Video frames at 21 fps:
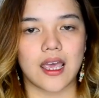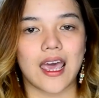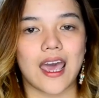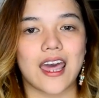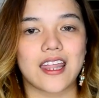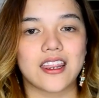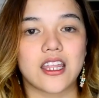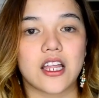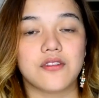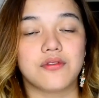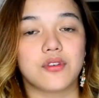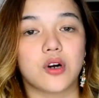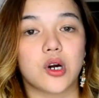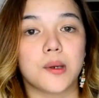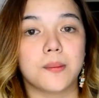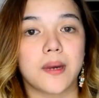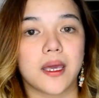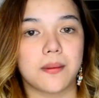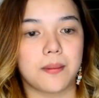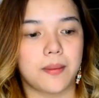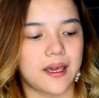And then for
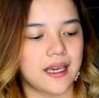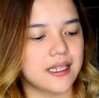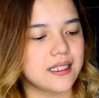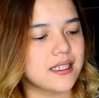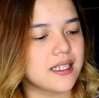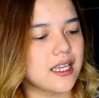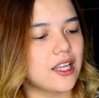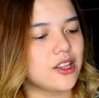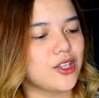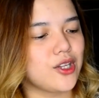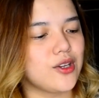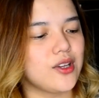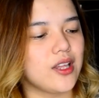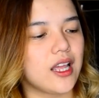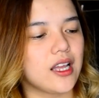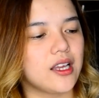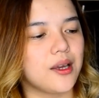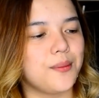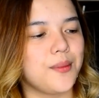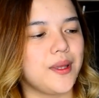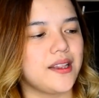my base, ito yung
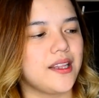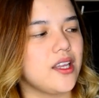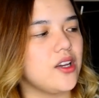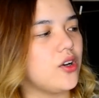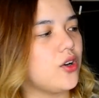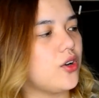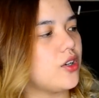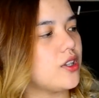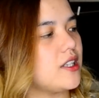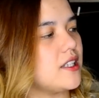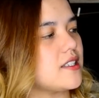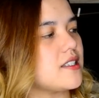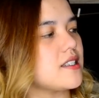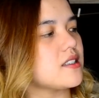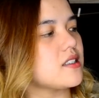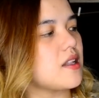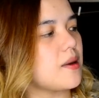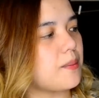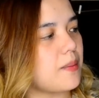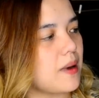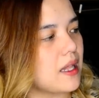gagamitin ko. This is
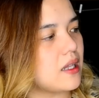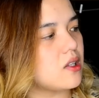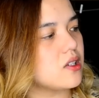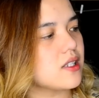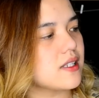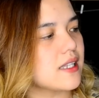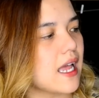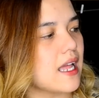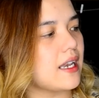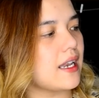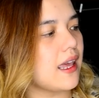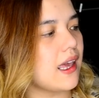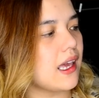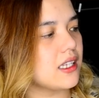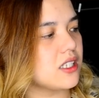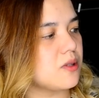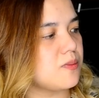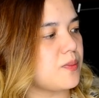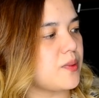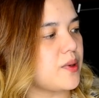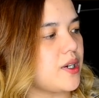the Belo Sun
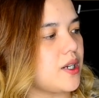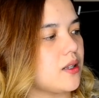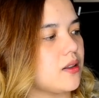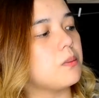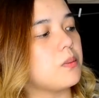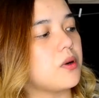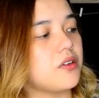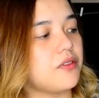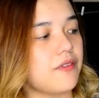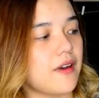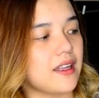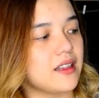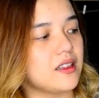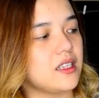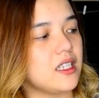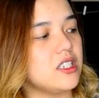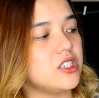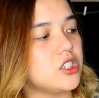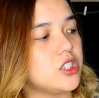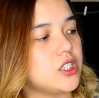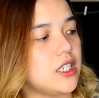Expert
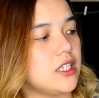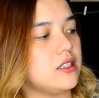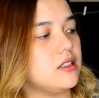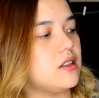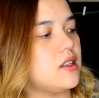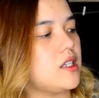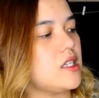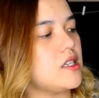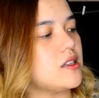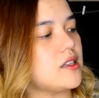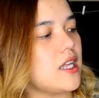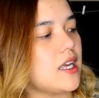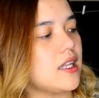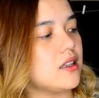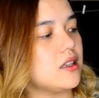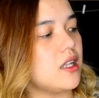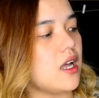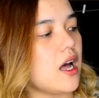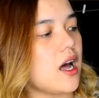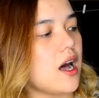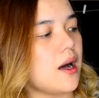Perfecting Shield
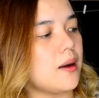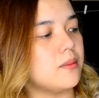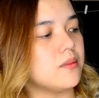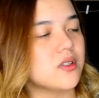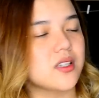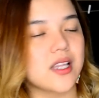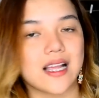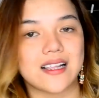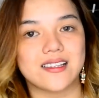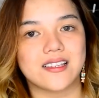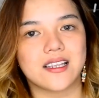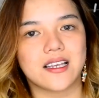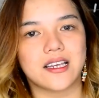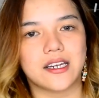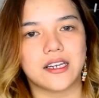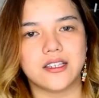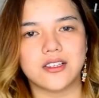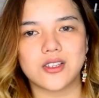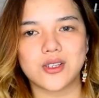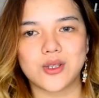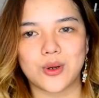Tinted
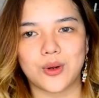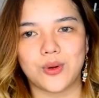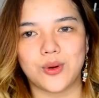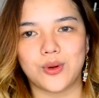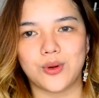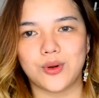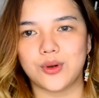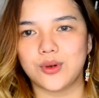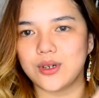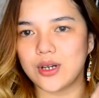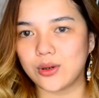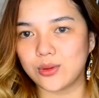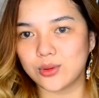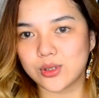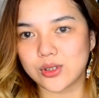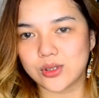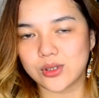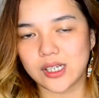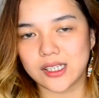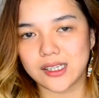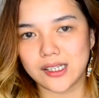Sunscreen. So,
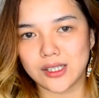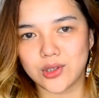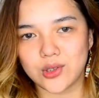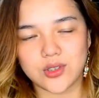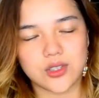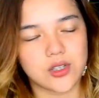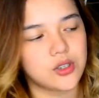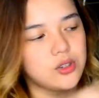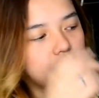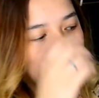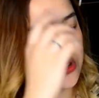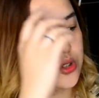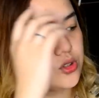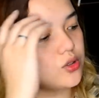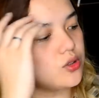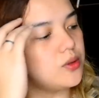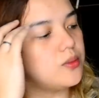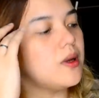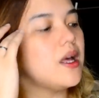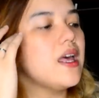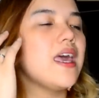nauso na din to sa
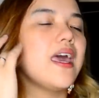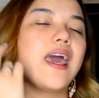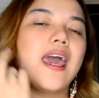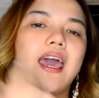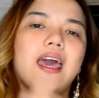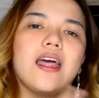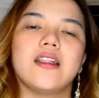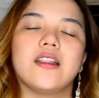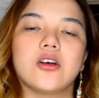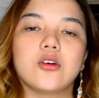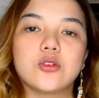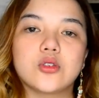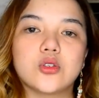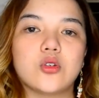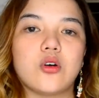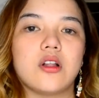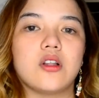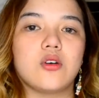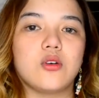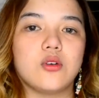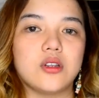YouTube. And
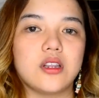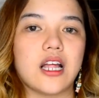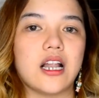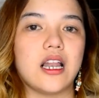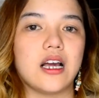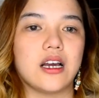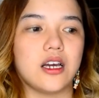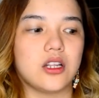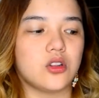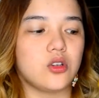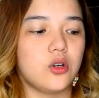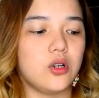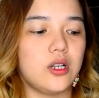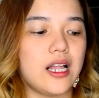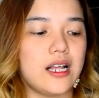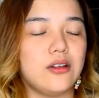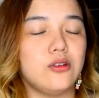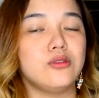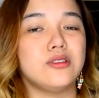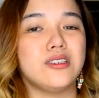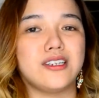nagustuhan ko talaga to,
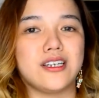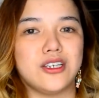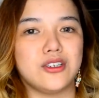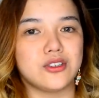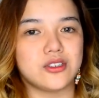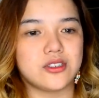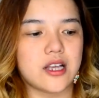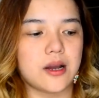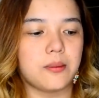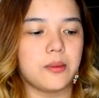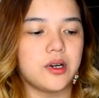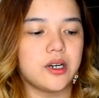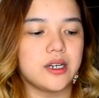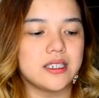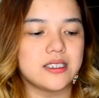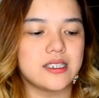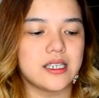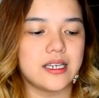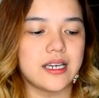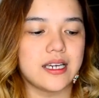lalo na ngayon summer kasi